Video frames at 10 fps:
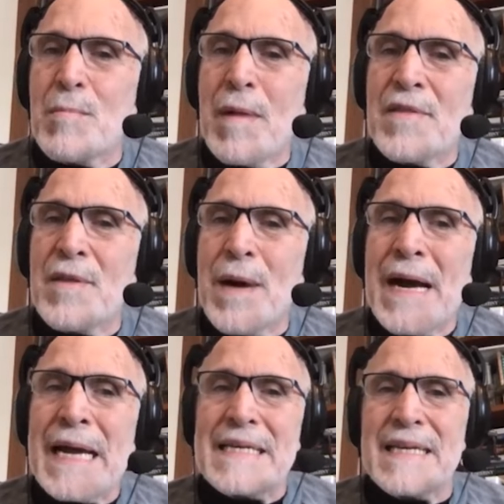the
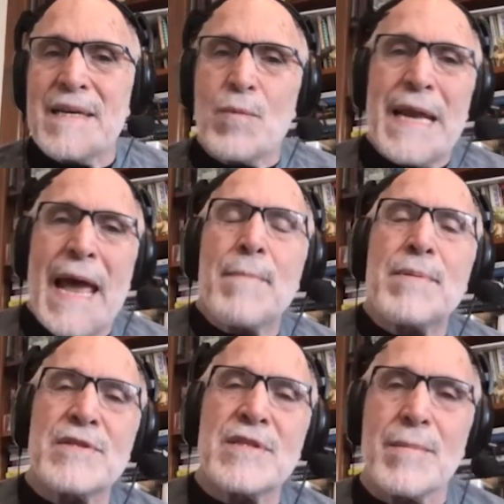mind, and what
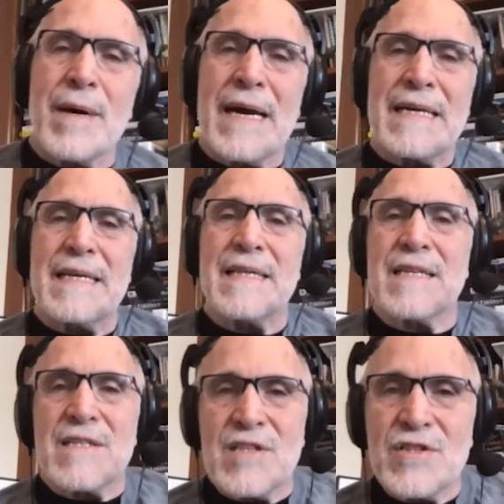happens to the mind, and the
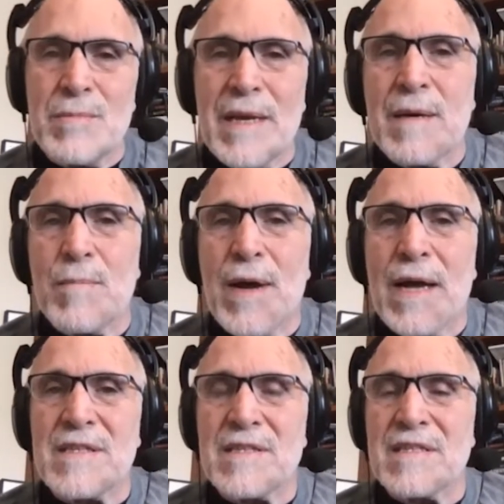decision-making
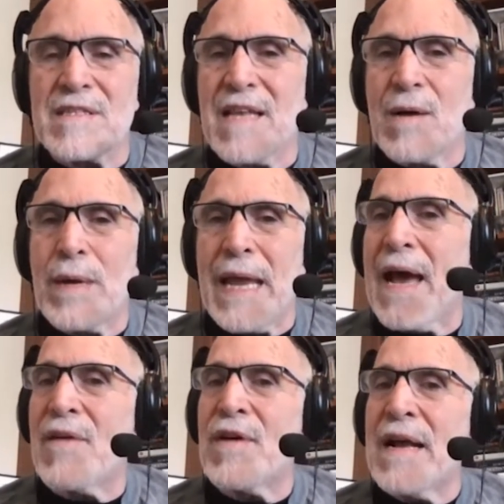processes that we
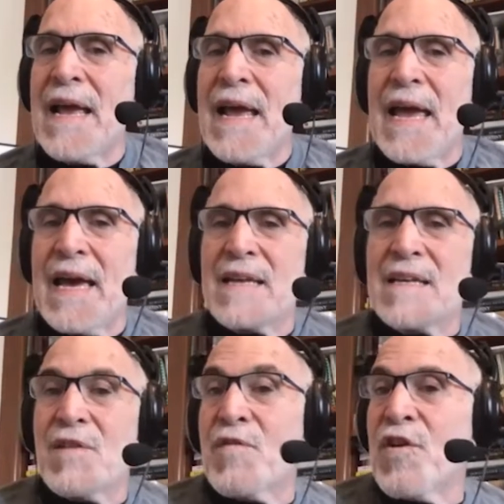have,
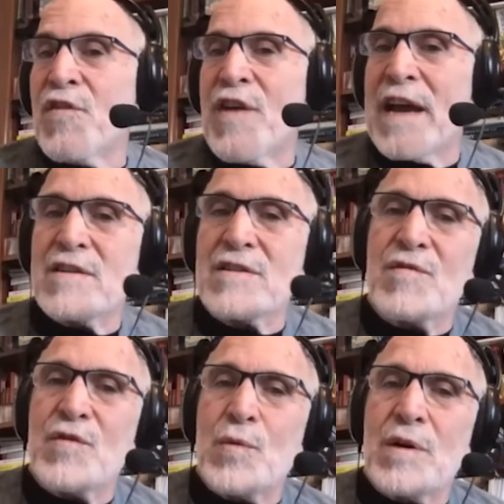and the fear factors,
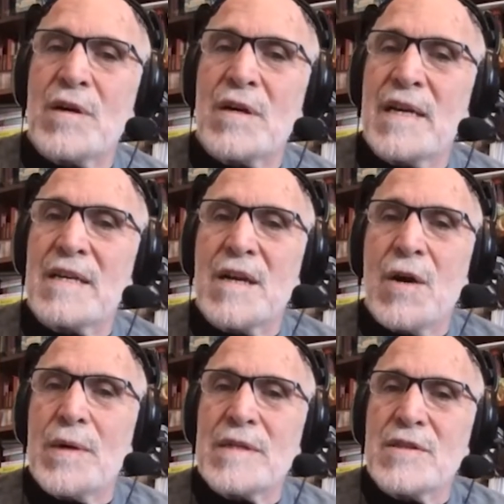if you will, and
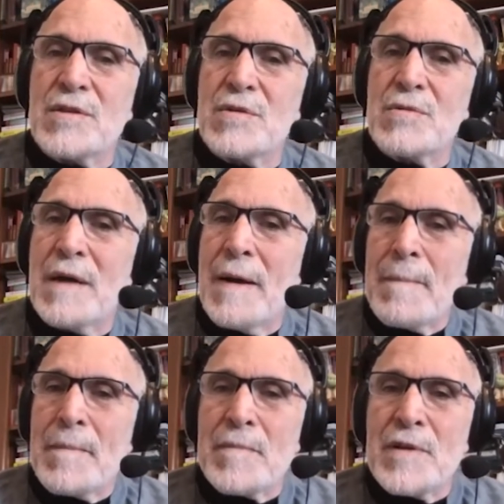go into
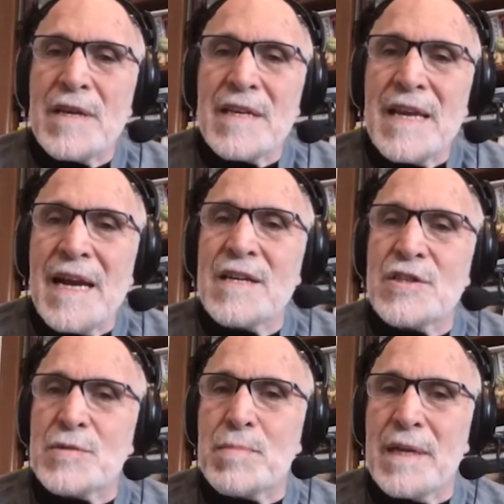
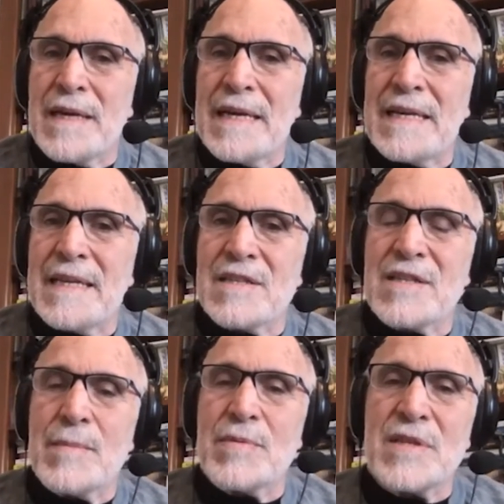large play in this
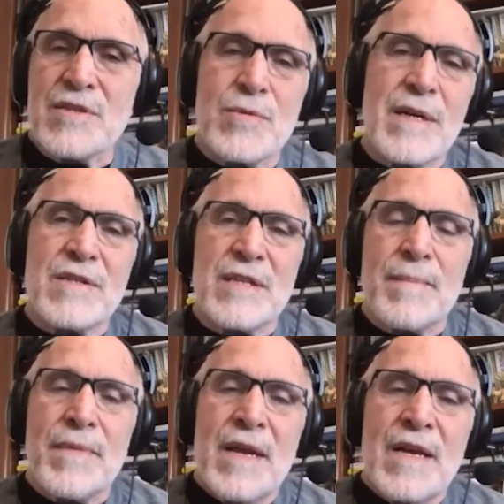type of situation.
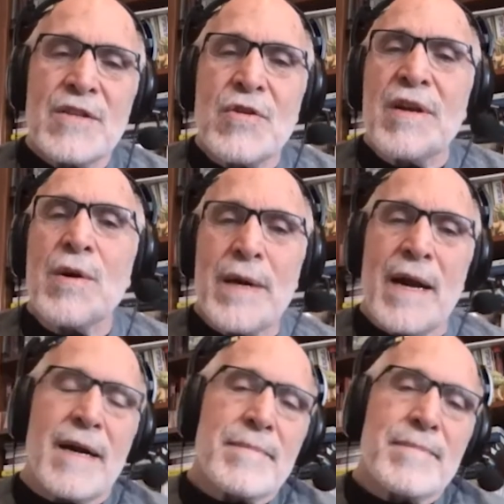So here we are,